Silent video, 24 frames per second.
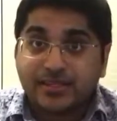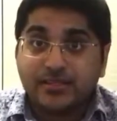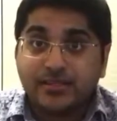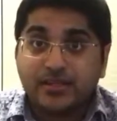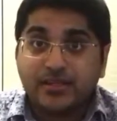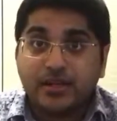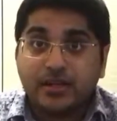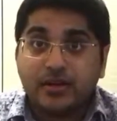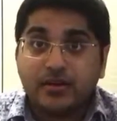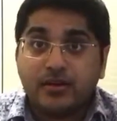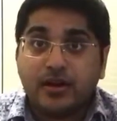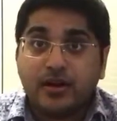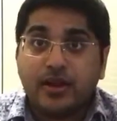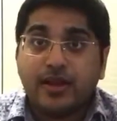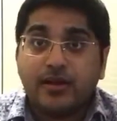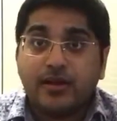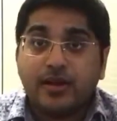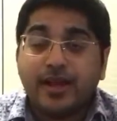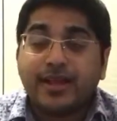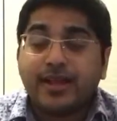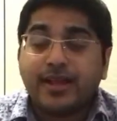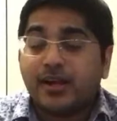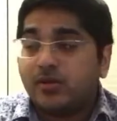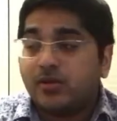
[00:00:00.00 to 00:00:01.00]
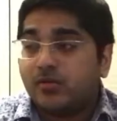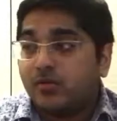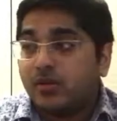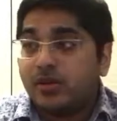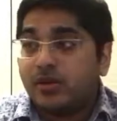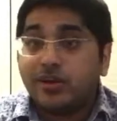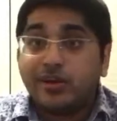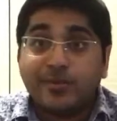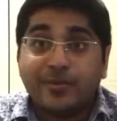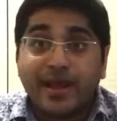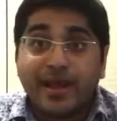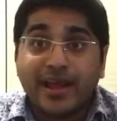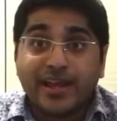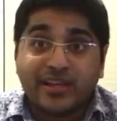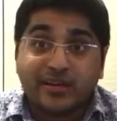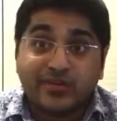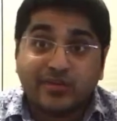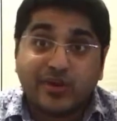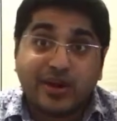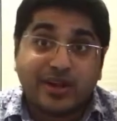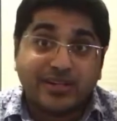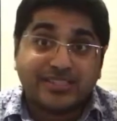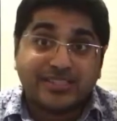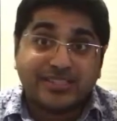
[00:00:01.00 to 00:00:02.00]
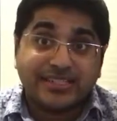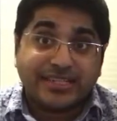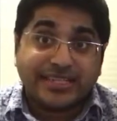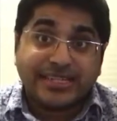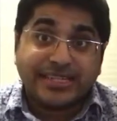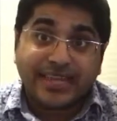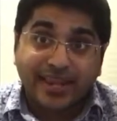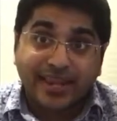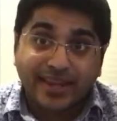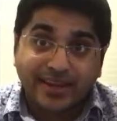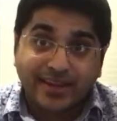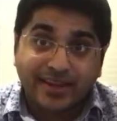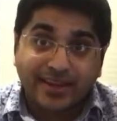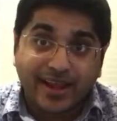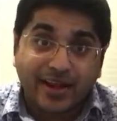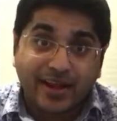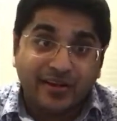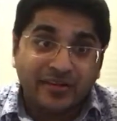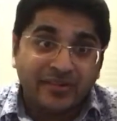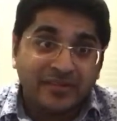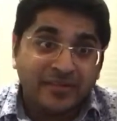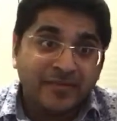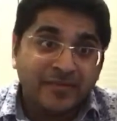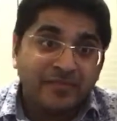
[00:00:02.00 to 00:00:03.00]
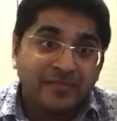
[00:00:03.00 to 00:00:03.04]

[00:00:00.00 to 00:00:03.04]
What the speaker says: You know, I kind of want to go back and watch it again now.